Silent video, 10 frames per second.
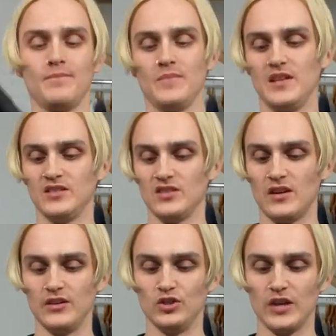This is on
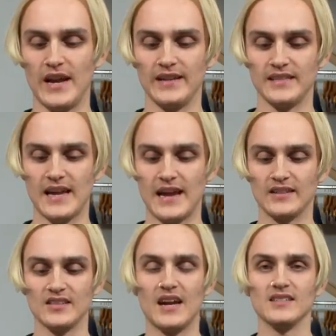a giant tag,
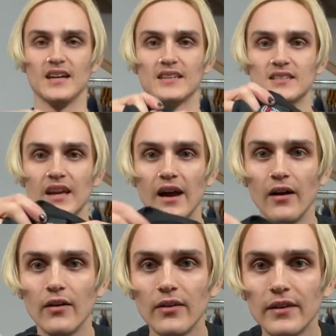size XL.
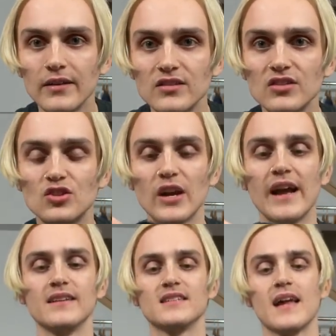There's the
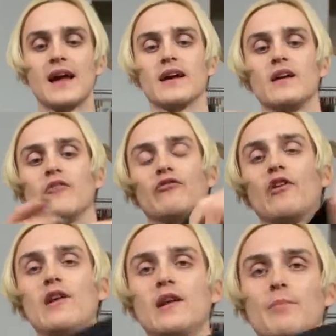giant tag,
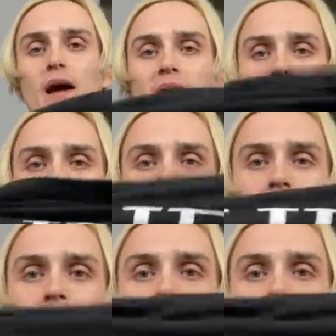front and back print.